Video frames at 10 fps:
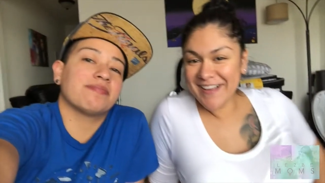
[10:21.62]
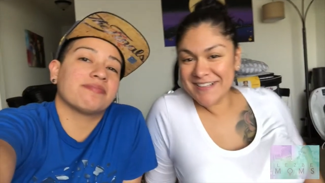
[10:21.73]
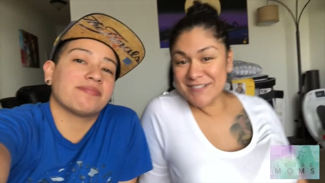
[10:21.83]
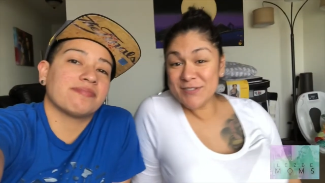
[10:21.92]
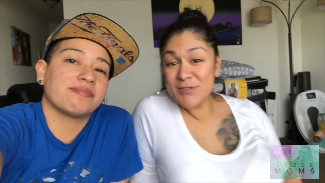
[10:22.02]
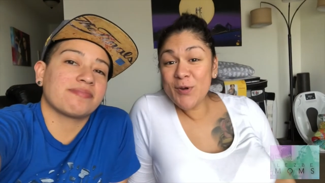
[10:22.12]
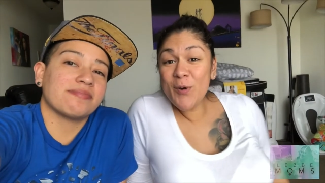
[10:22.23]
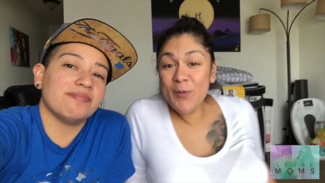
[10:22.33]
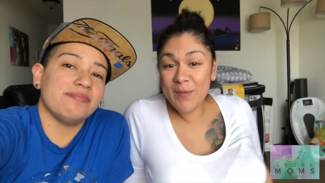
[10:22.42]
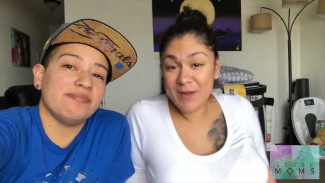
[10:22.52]
Speaker 1: you guys
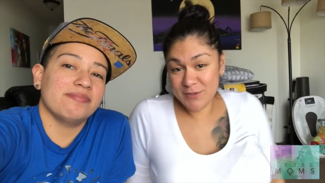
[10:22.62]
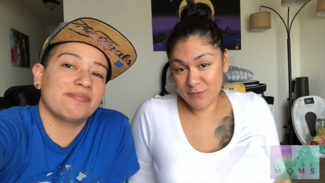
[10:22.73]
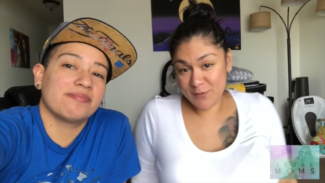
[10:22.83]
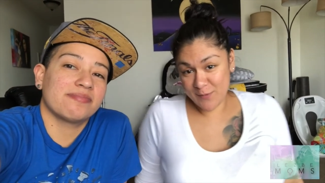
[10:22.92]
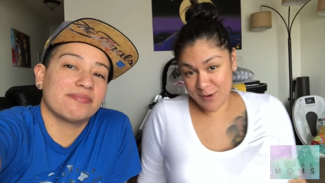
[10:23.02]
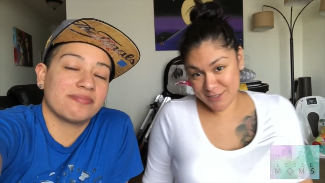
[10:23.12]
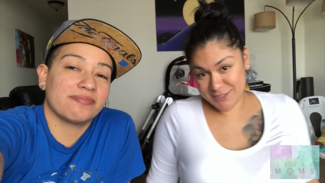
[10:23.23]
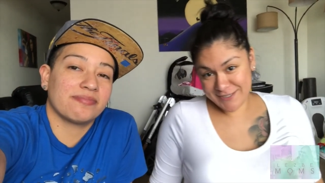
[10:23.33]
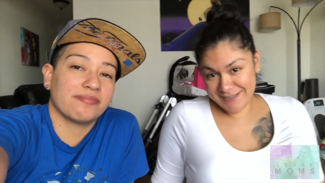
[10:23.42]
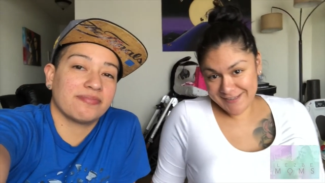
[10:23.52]
so
Speaker 2: much for
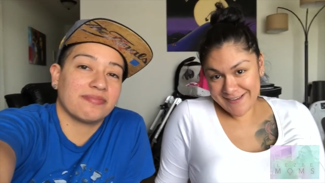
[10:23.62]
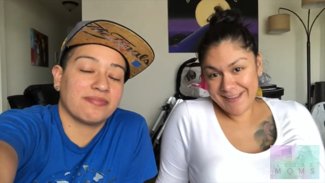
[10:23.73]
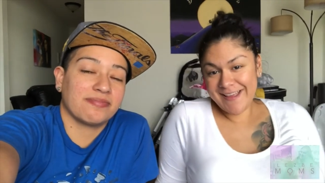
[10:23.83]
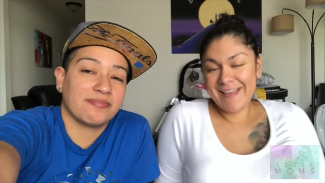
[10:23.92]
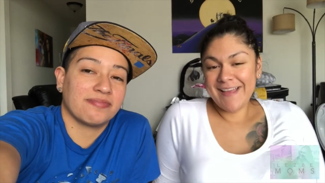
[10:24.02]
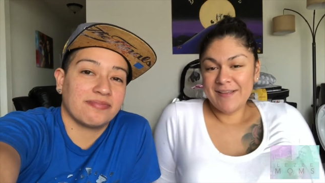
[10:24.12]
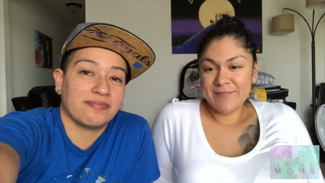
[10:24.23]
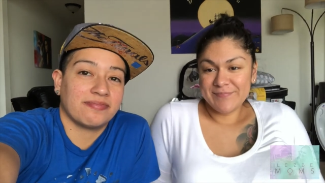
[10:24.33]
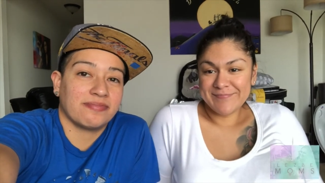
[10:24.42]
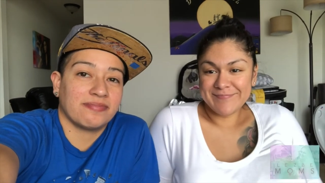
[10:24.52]
watching.
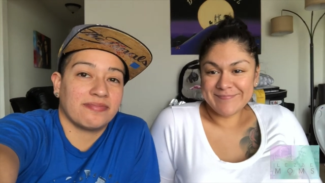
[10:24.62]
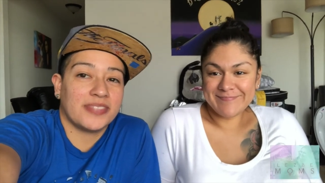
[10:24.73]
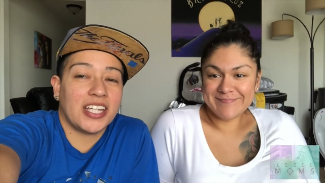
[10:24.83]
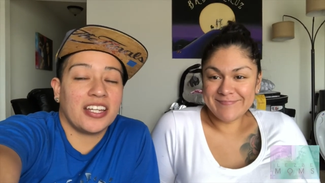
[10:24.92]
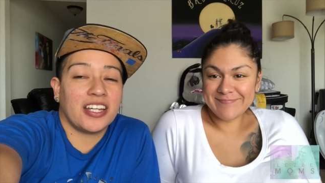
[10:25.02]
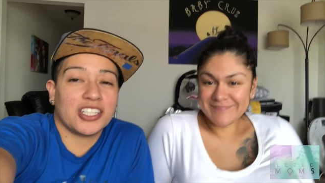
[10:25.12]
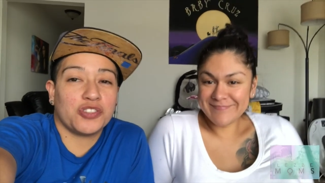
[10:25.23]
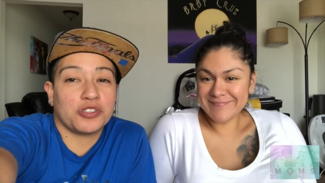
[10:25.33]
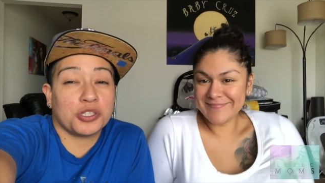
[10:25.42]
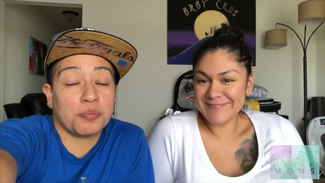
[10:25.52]
Thank you
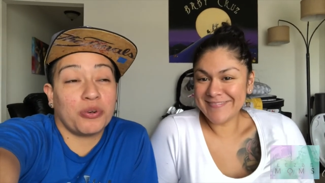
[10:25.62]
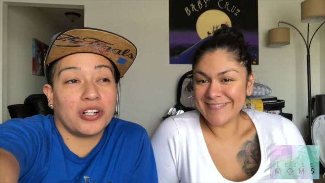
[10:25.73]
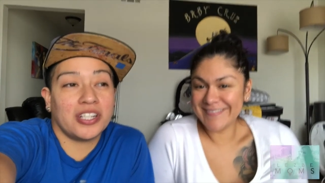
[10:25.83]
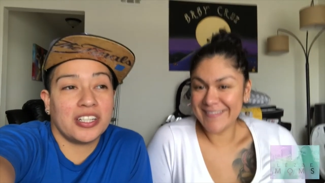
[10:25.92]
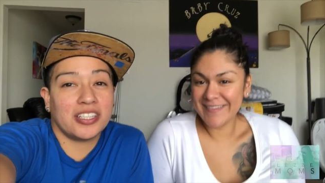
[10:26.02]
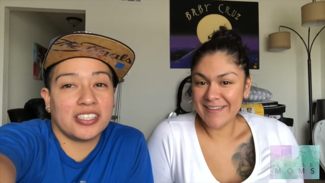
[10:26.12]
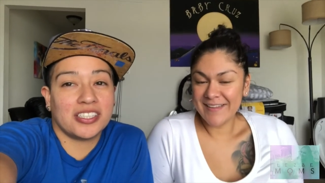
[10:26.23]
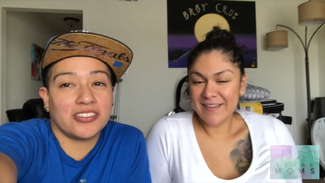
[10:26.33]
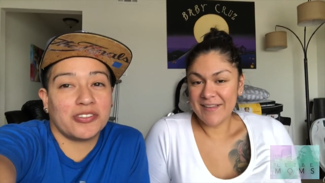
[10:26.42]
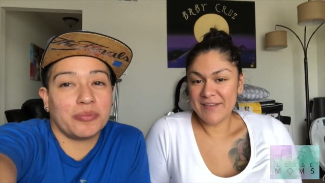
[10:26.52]
guys for supporting
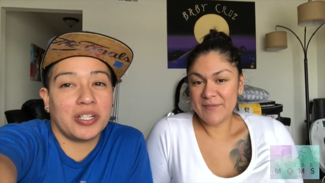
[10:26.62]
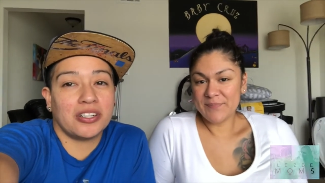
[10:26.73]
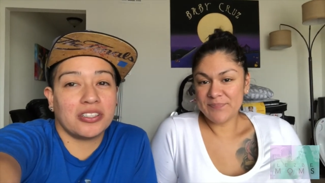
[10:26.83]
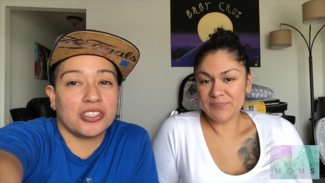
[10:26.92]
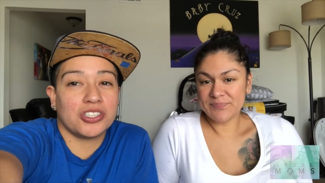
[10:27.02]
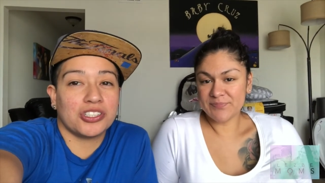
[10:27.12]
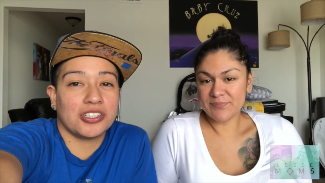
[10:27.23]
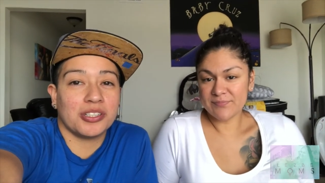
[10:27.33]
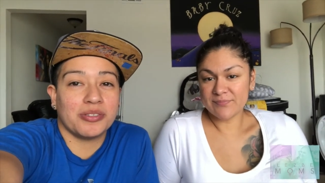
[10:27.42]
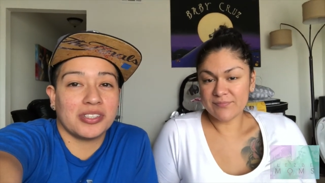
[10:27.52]
us, for being on this
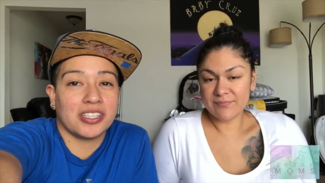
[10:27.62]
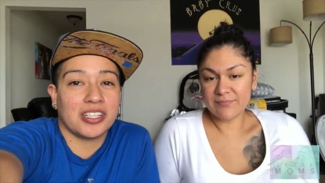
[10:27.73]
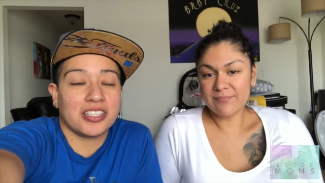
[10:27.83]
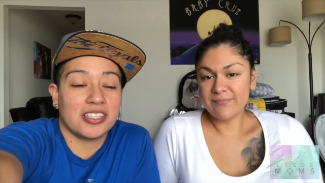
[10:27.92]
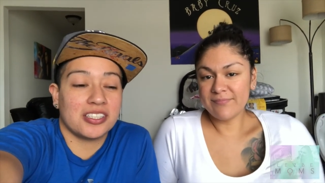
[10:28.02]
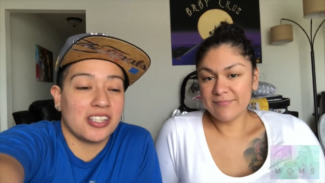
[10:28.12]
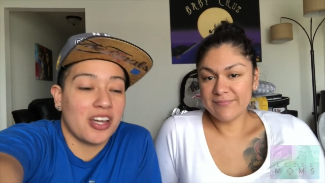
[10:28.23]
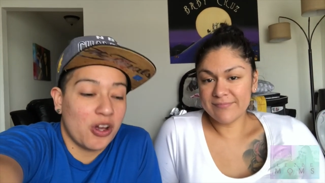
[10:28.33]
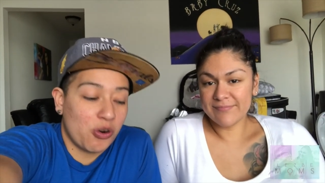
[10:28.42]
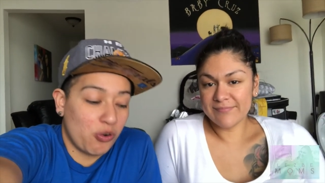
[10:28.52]
journey with us.
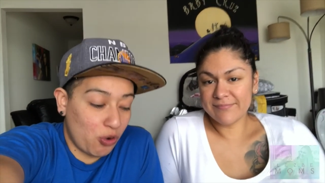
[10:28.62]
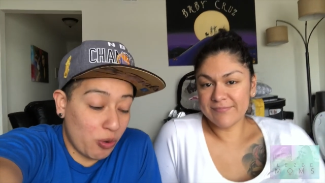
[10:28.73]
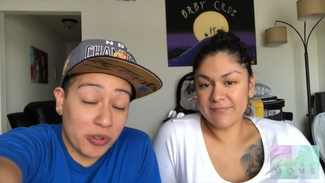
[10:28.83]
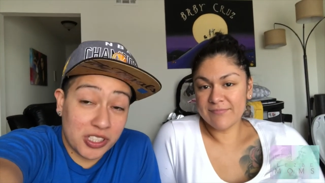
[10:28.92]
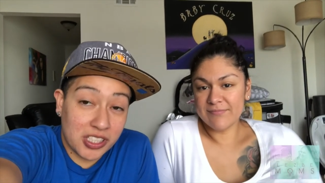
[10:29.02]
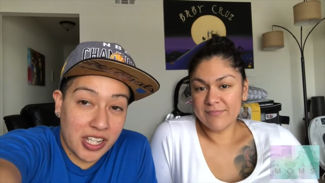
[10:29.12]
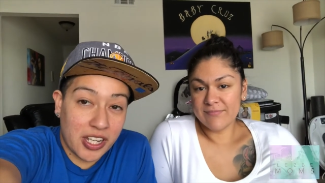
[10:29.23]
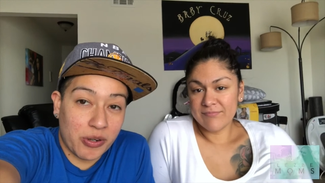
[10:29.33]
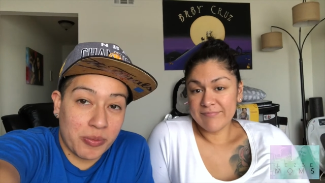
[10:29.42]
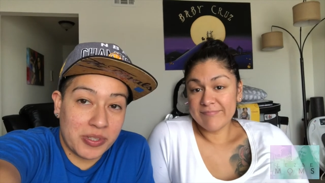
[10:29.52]
We're almost
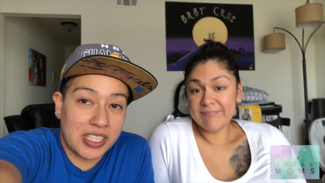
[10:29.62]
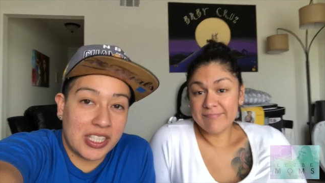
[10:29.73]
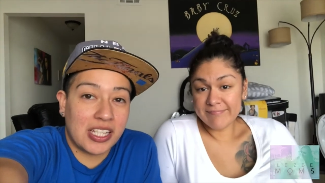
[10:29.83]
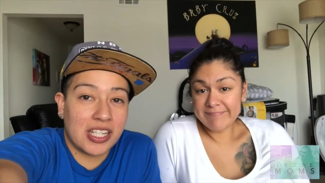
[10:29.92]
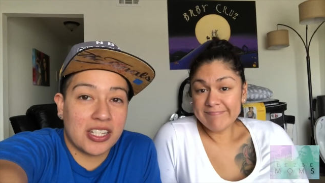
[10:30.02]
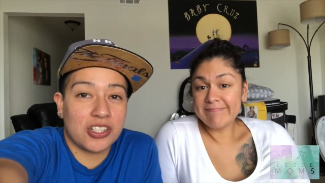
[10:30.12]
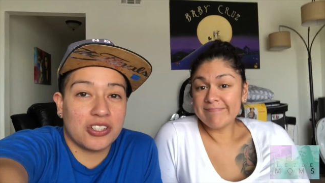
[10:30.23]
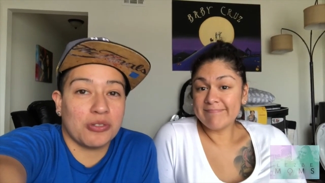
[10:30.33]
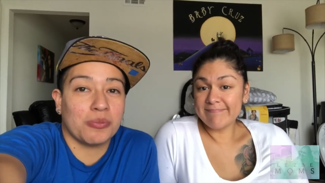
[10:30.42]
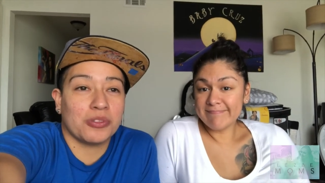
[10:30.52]
there, we're almost at the end.
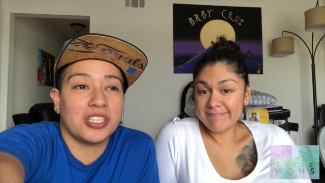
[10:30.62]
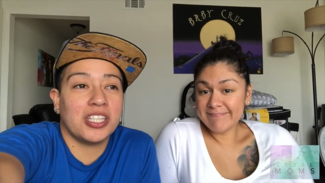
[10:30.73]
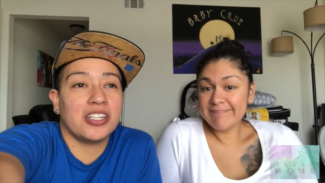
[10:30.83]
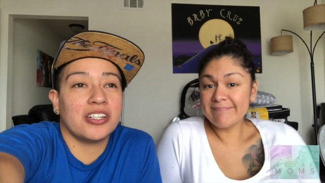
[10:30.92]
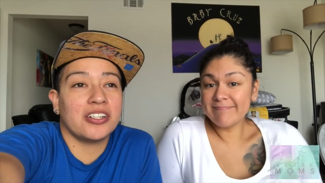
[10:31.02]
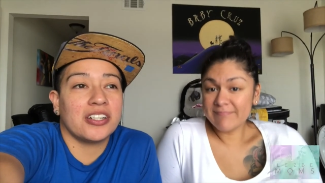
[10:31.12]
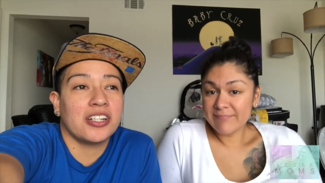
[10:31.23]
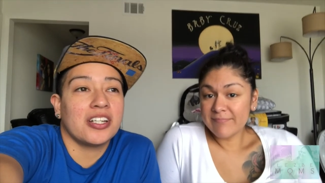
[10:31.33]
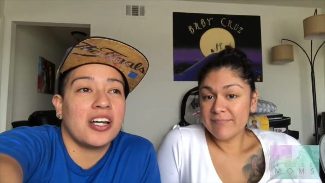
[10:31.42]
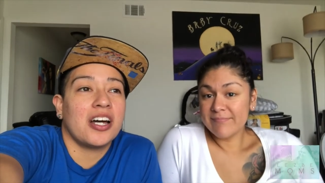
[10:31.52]
She's almost here.
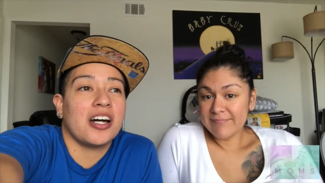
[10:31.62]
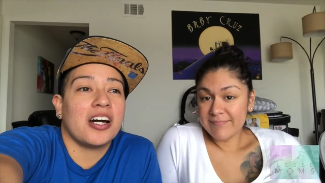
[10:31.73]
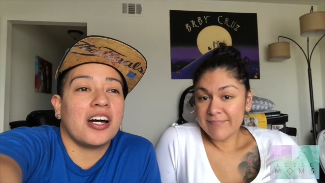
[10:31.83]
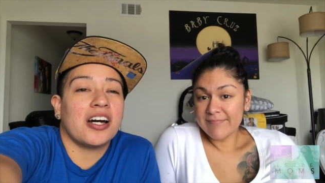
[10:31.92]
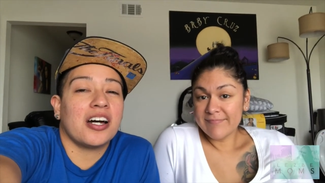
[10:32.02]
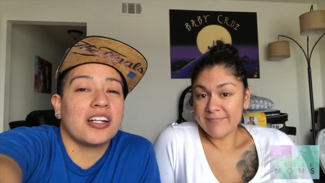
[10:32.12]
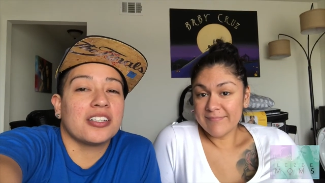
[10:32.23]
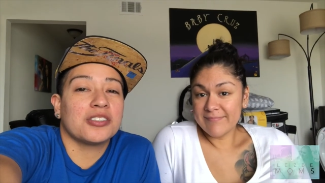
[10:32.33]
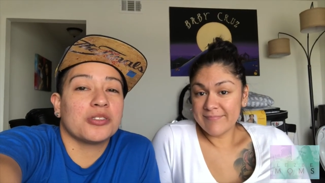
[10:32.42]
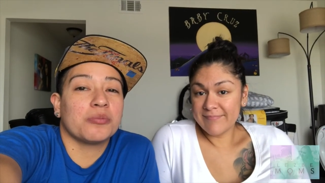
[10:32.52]
Uh,
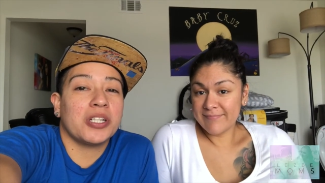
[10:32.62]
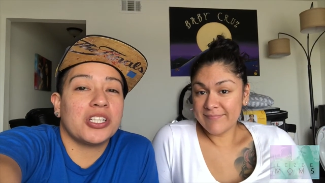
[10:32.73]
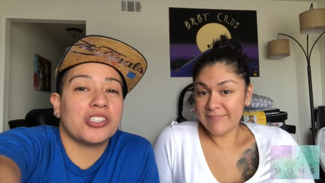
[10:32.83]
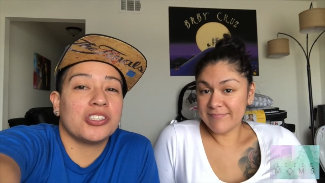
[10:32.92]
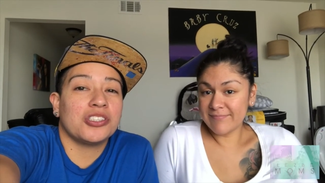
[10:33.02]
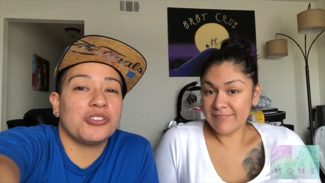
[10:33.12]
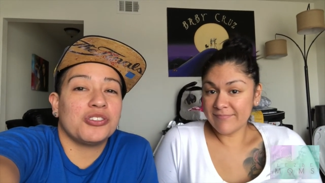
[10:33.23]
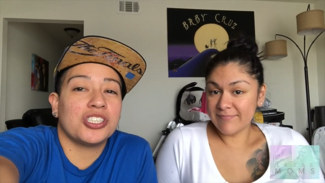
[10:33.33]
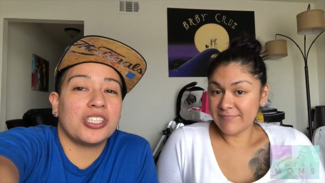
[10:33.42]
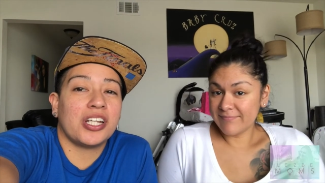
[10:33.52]
so make sure you
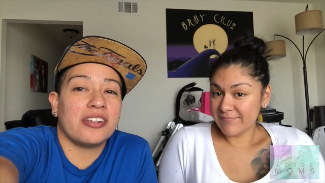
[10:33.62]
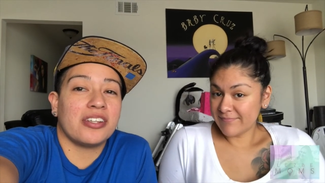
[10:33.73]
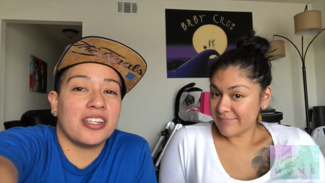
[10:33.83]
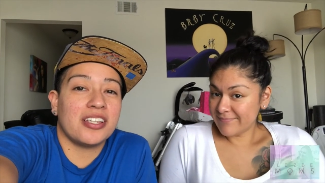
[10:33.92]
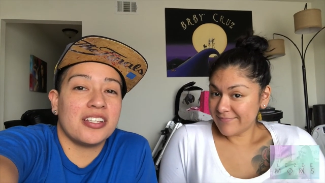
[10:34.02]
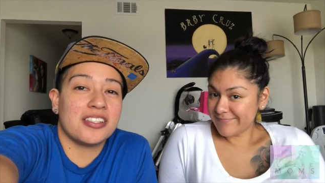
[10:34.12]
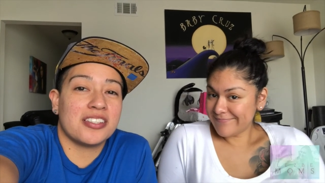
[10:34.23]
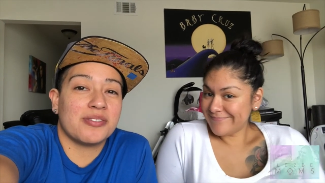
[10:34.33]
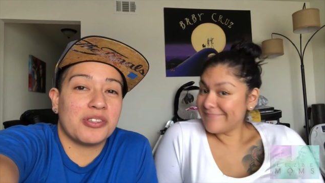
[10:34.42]
share this